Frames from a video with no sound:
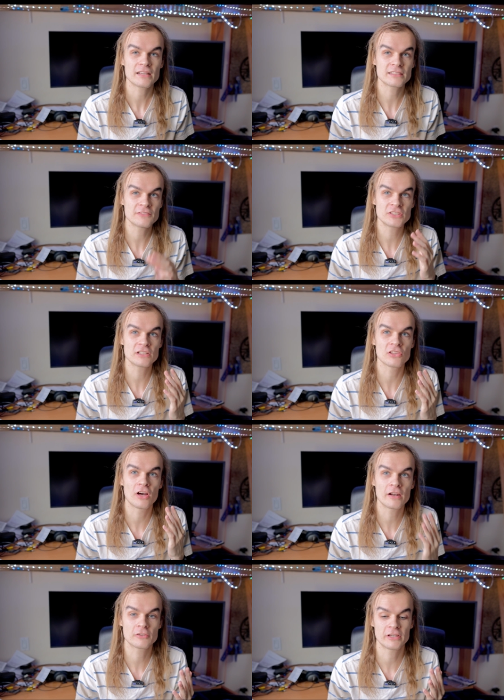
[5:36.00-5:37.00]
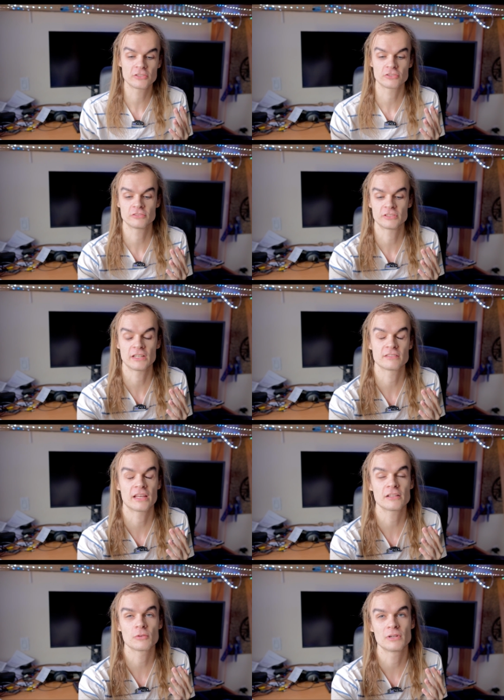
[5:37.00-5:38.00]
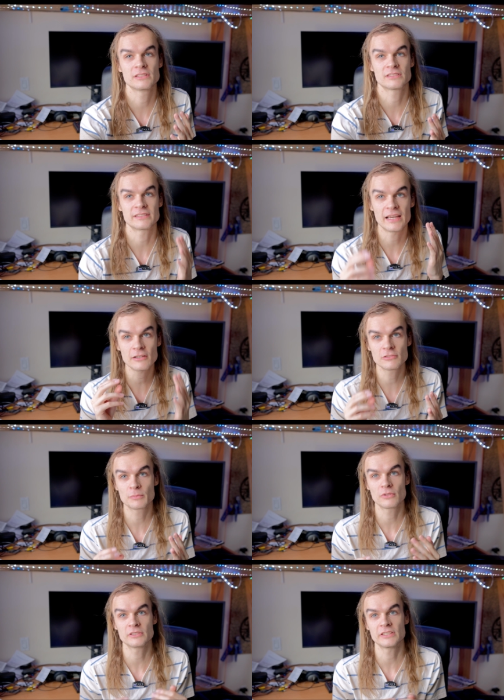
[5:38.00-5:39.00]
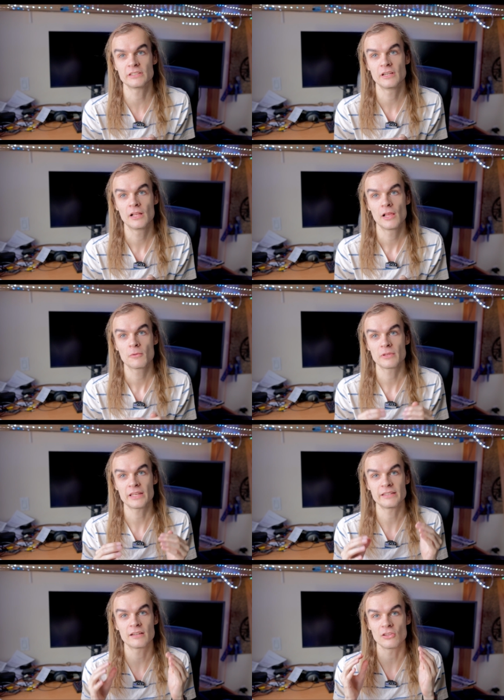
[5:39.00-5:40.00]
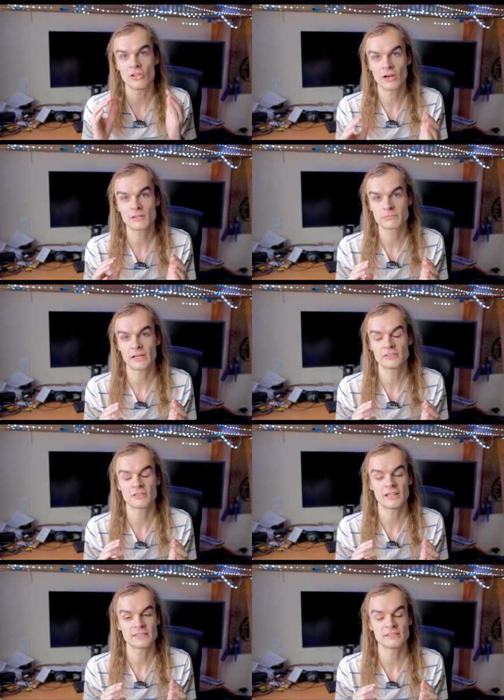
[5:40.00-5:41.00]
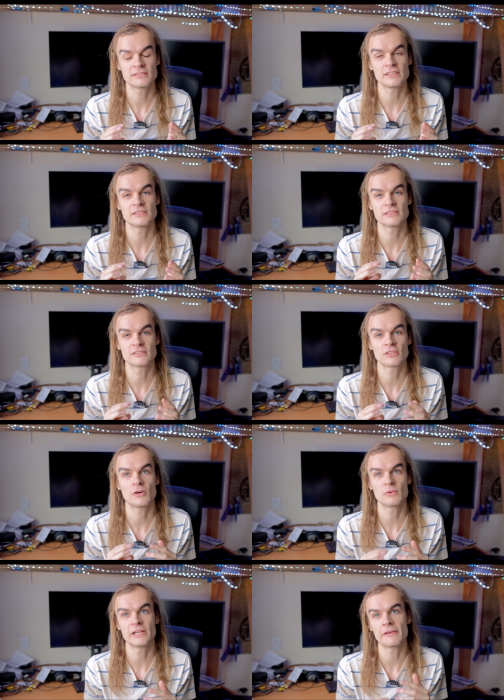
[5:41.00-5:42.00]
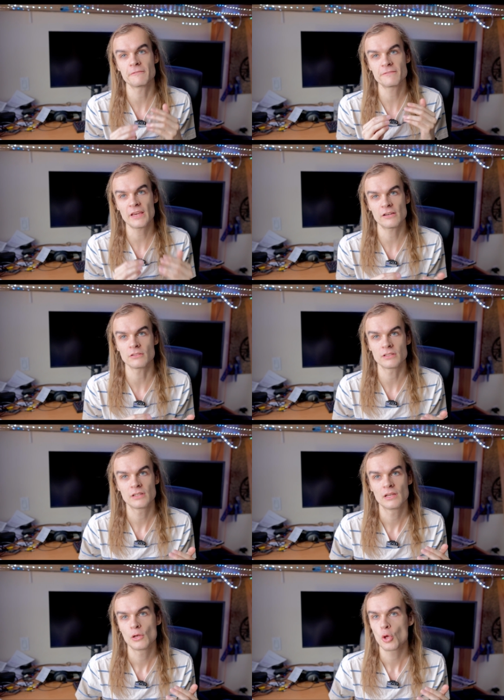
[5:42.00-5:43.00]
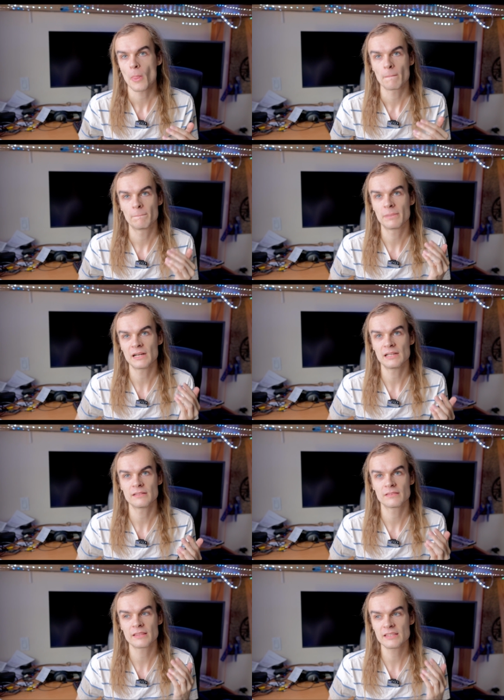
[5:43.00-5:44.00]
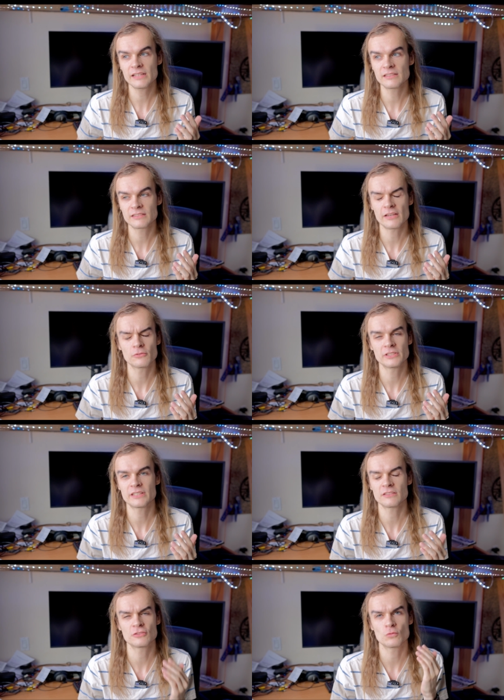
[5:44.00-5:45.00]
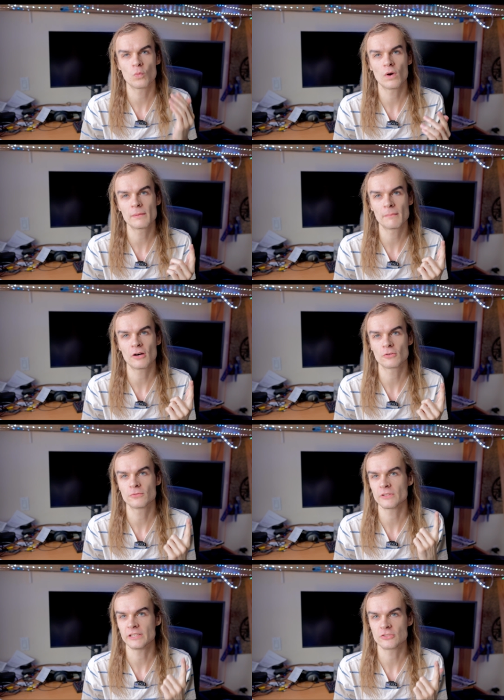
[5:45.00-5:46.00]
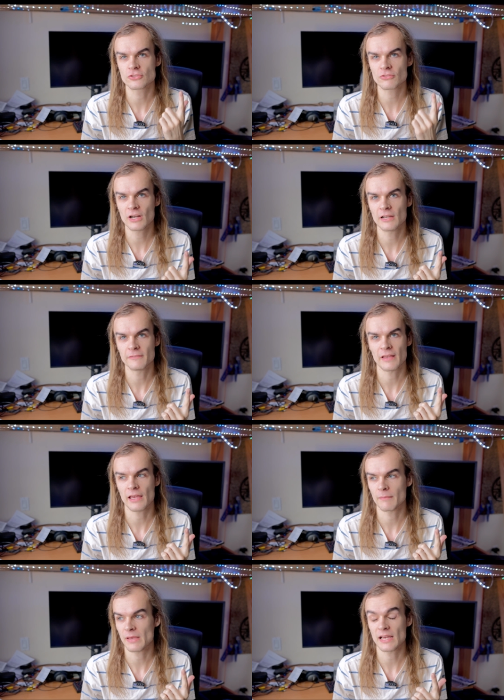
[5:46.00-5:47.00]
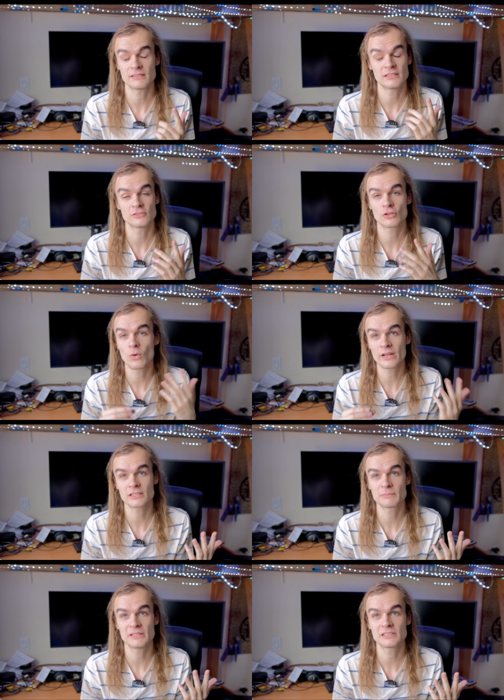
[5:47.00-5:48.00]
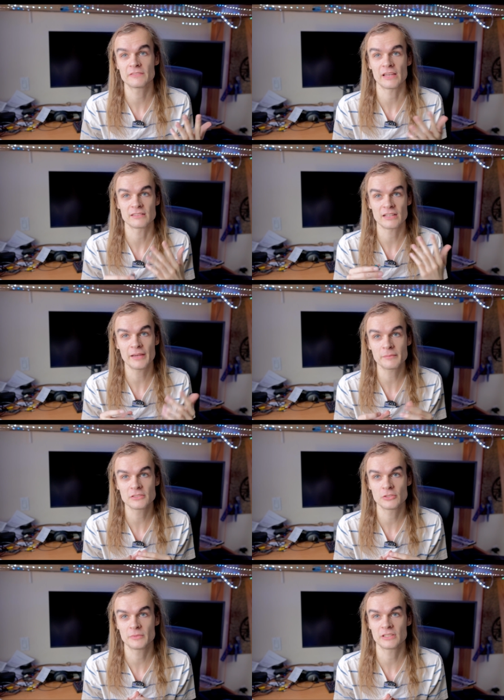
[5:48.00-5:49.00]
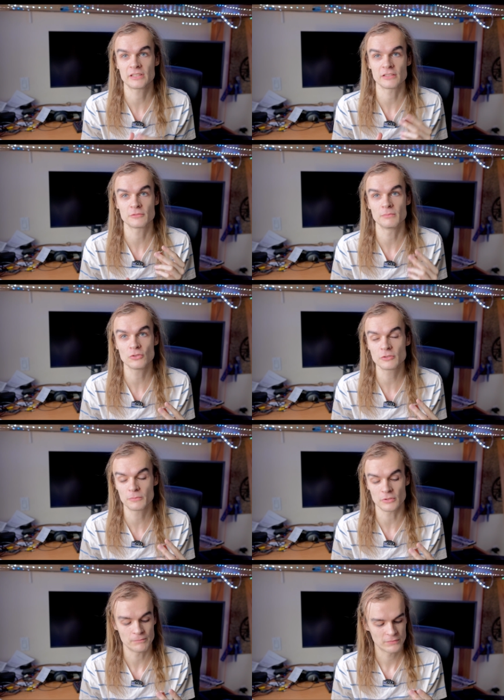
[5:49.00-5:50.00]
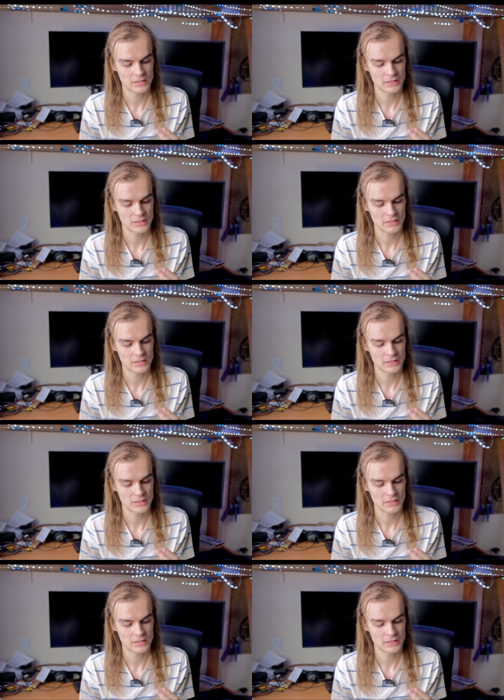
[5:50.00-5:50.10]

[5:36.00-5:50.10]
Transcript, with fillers: Because I've seen a lot of great endurance tests like the ones the tech report did, where they did a lot of writes on SSDs and saw when they failed. But the thing is, they only tested one model for each drive, as it is quite expensive and time consuming to test multiple.